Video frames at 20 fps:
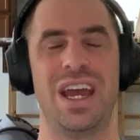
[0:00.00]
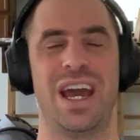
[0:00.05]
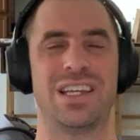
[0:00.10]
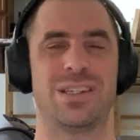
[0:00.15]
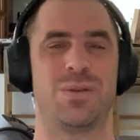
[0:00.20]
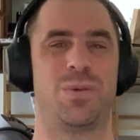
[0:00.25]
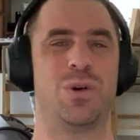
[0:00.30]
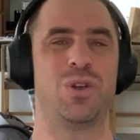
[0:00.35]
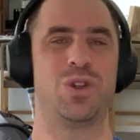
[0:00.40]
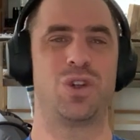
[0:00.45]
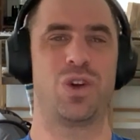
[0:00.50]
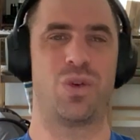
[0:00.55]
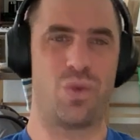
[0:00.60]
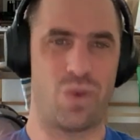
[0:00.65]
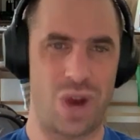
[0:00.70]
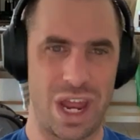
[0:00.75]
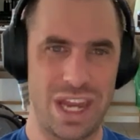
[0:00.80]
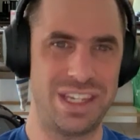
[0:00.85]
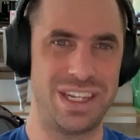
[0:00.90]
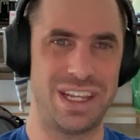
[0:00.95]
as opposed to
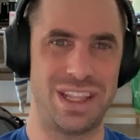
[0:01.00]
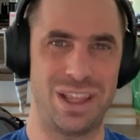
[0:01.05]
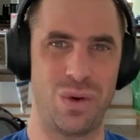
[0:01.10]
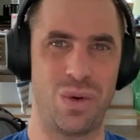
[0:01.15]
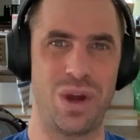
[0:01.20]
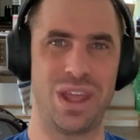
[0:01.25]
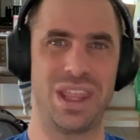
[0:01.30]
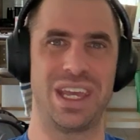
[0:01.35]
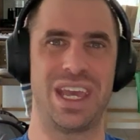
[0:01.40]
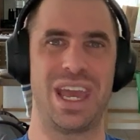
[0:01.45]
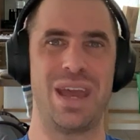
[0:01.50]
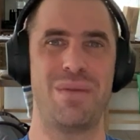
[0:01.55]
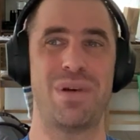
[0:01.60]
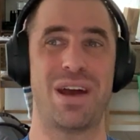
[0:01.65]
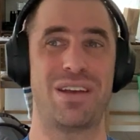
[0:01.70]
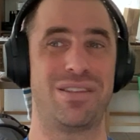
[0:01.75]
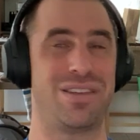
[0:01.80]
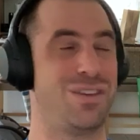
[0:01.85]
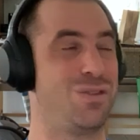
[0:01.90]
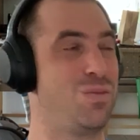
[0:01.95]
rented the way that Game
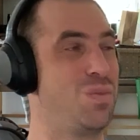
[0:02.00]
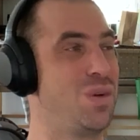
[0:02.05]
Pass is.